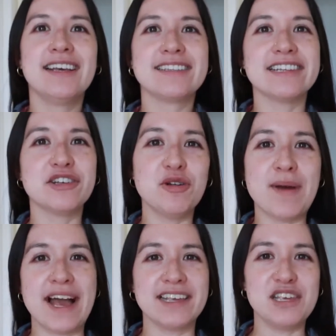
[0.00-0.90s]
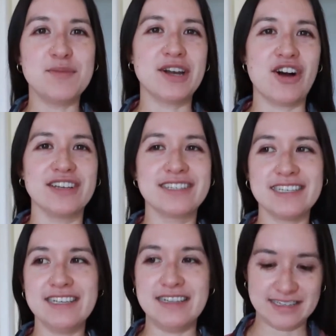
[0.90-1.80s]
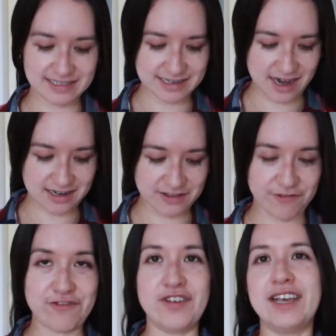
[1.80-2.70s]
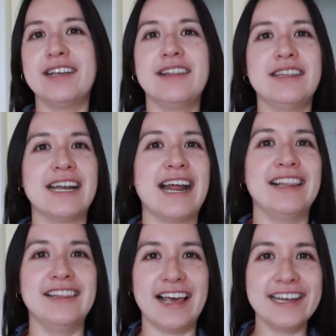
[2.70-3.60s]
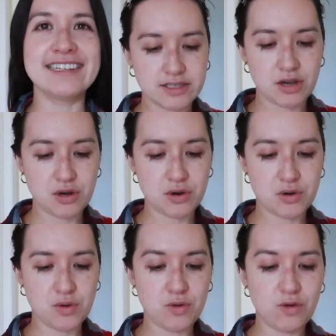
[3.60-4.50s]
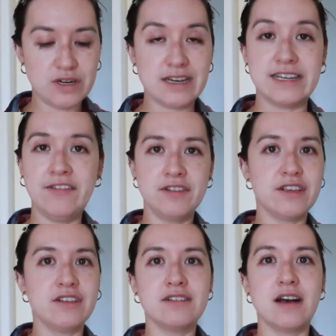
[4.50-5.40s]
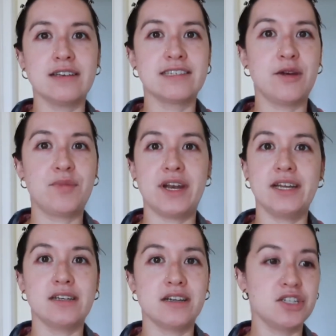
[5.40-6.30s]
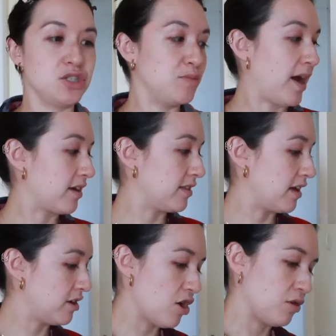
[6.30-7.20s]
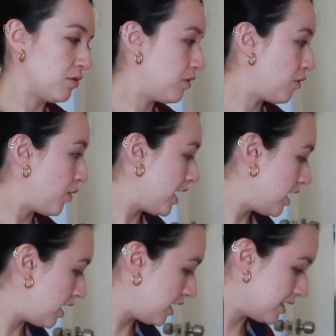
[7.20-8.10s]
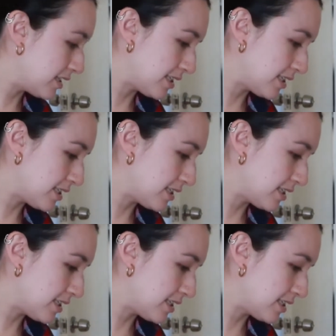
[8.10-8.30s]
It's a little baggy, but honestly, this is kind of the fit that I like. So definitely a step that I didn't do back then. Oh, wait a